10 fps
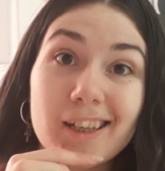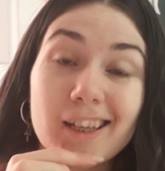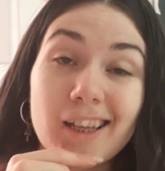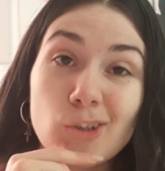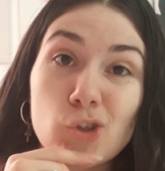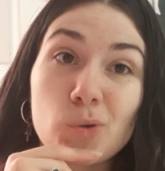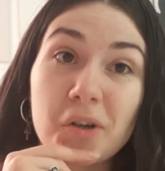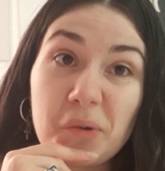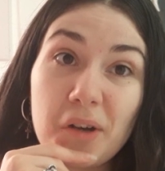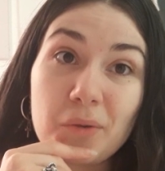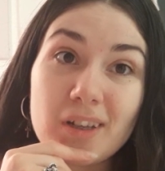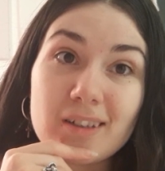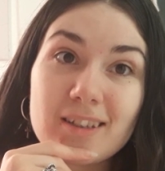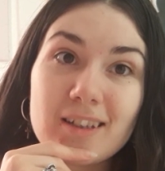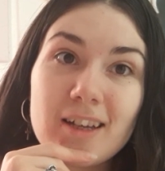into
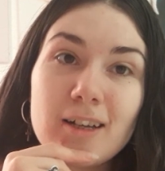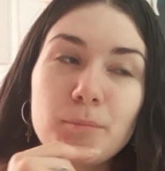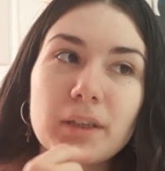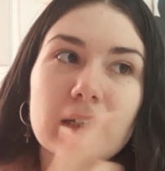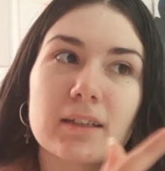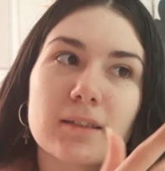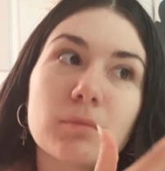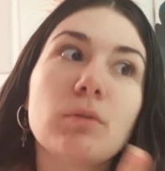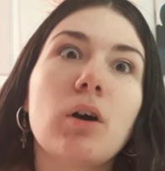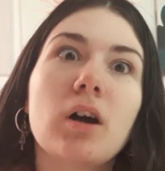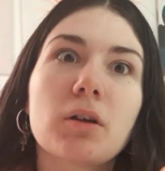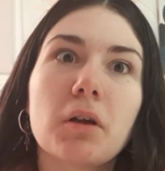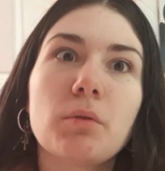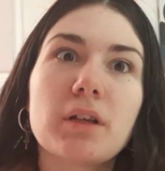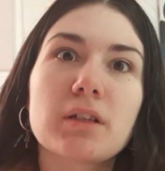Aquarius because well
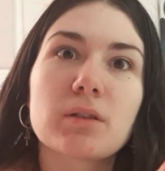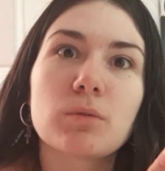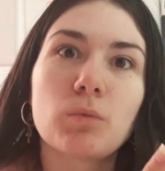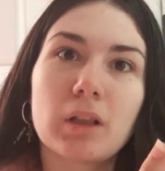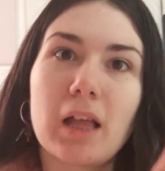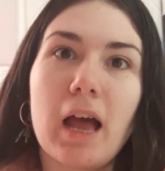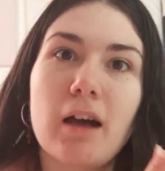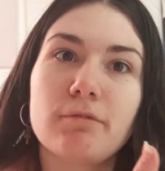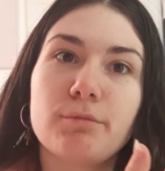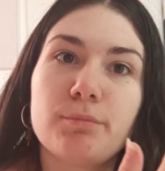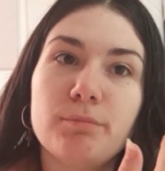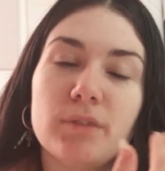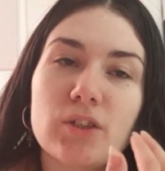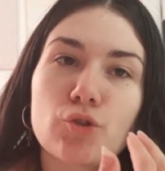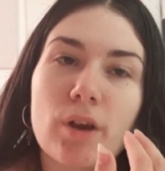aquarius will have
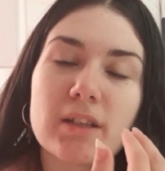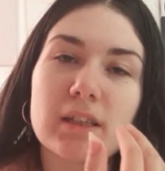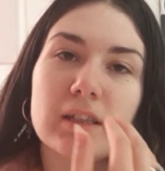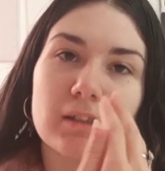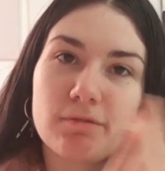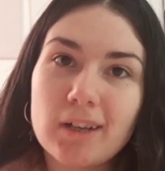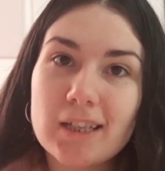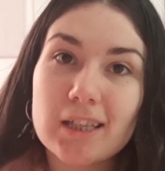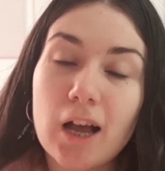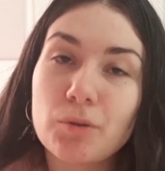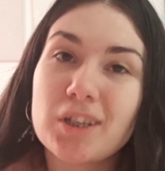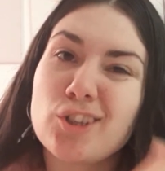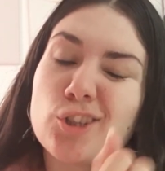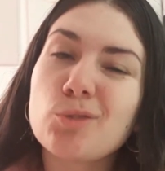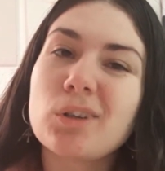this transit in the first house
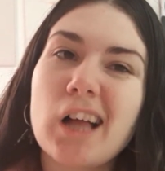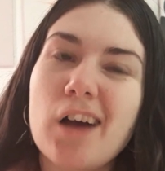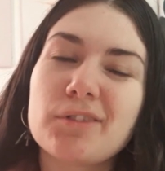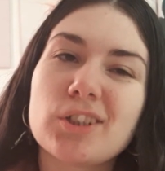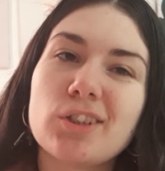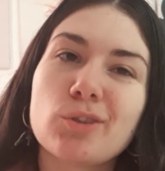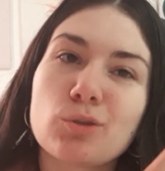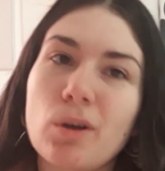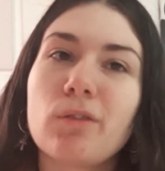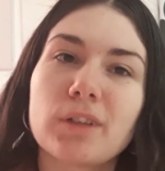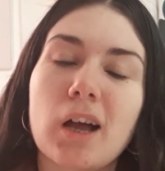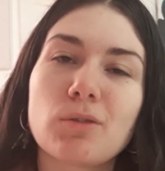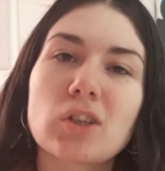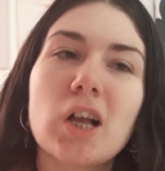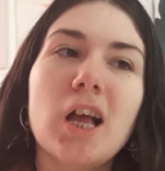and you will have it in the 12th
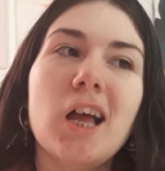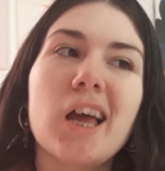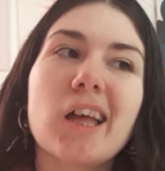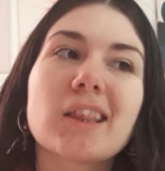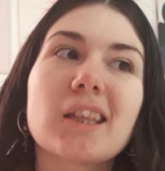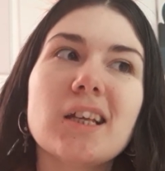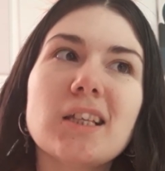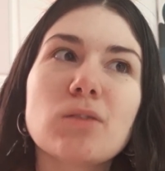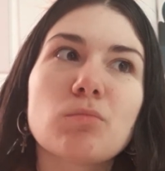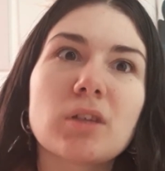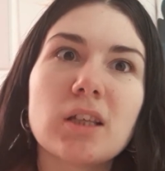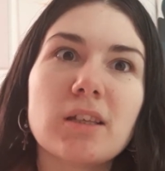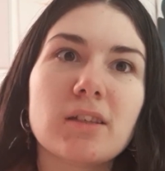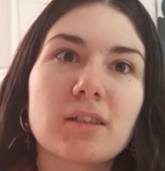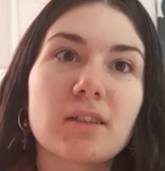house and this
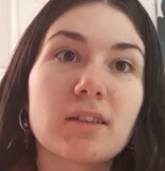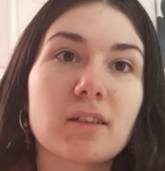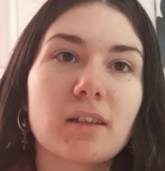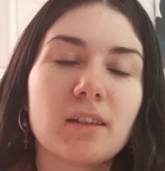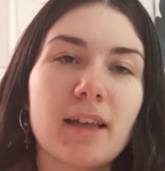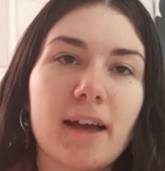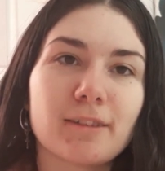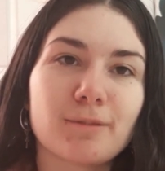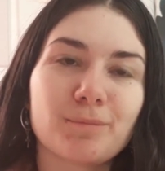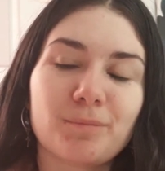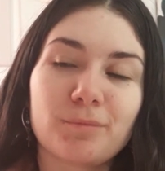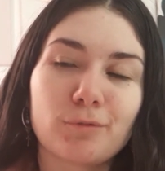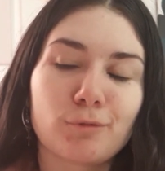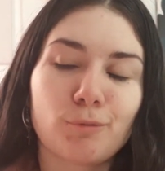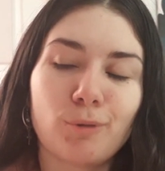means that
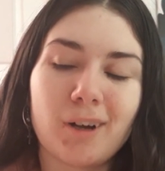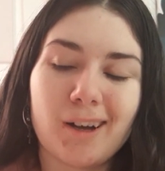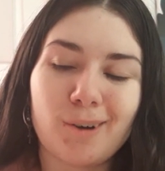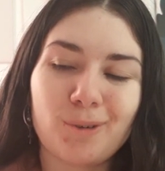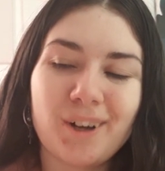wow